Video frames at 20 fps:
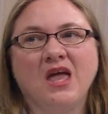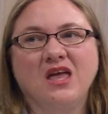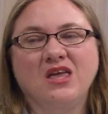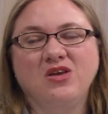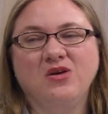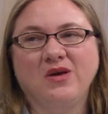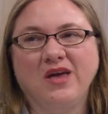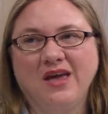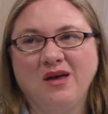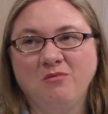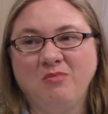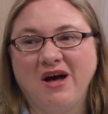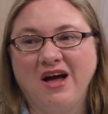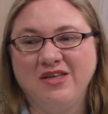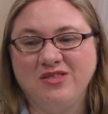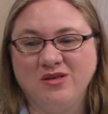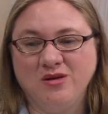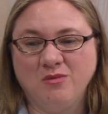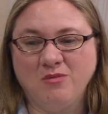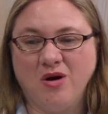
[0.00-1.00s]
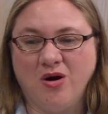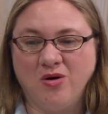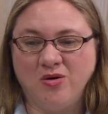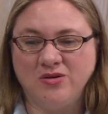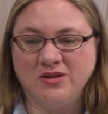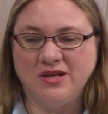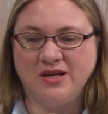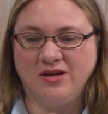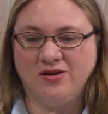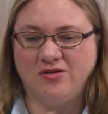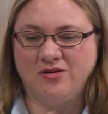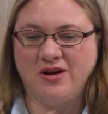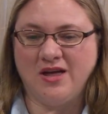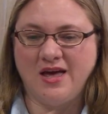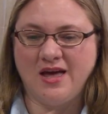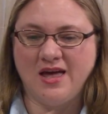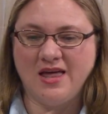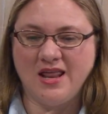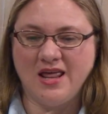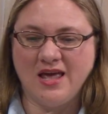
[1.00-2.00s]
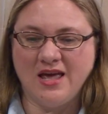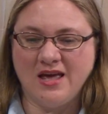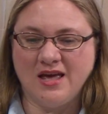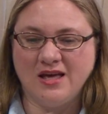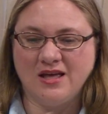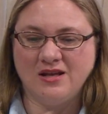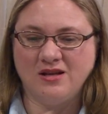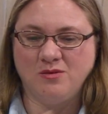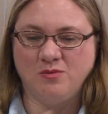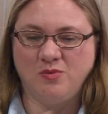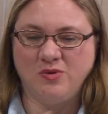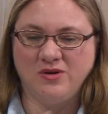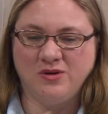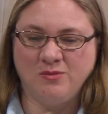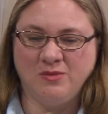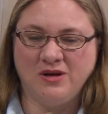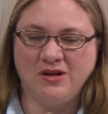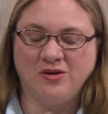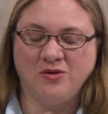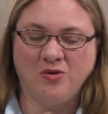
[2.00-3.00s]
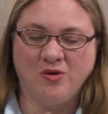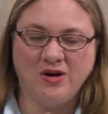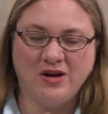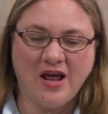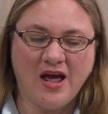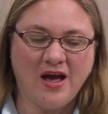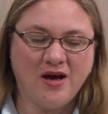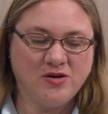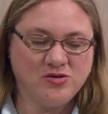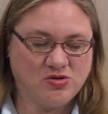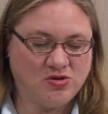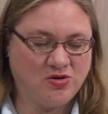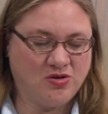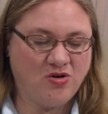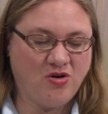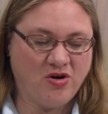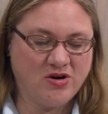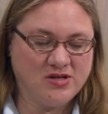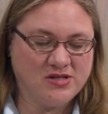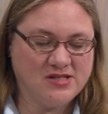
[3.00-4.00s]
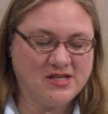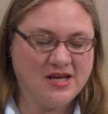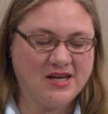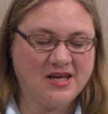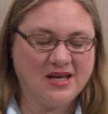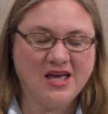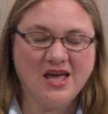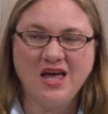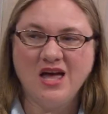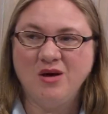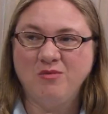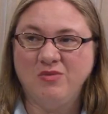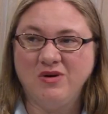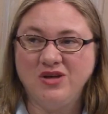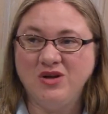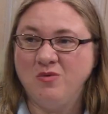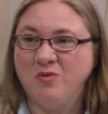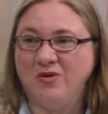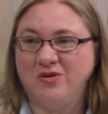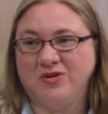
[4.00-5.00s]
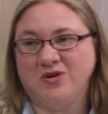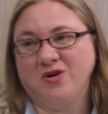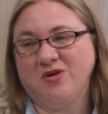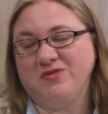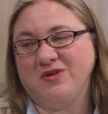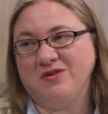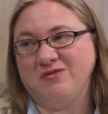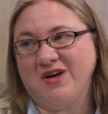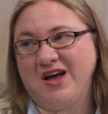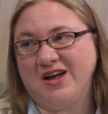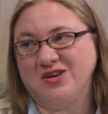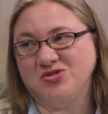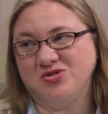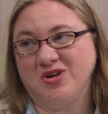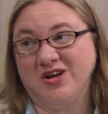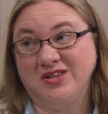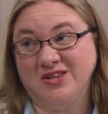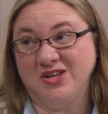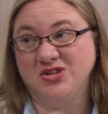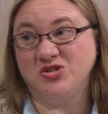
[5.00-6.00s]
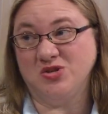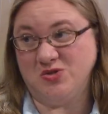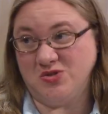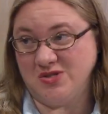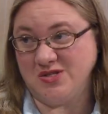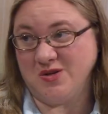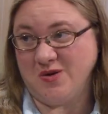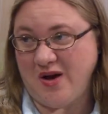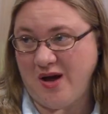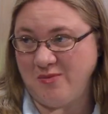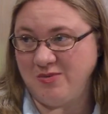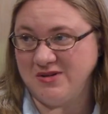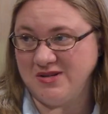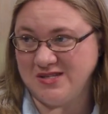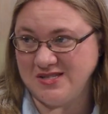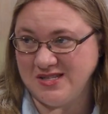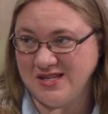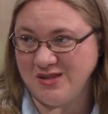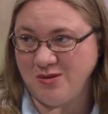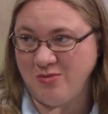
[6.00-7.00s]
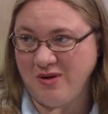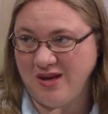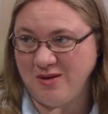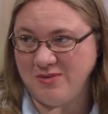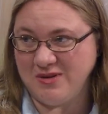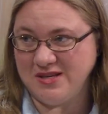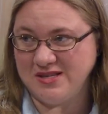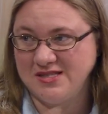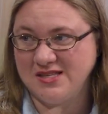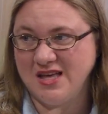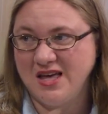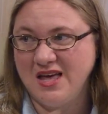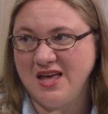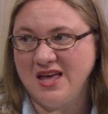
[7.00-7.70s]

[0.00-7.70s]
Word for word: you can buy them on the internet and put them in a greenhouse or in a garden setting, but you won't know if they've hatched or not unless you just so happen to see the babies.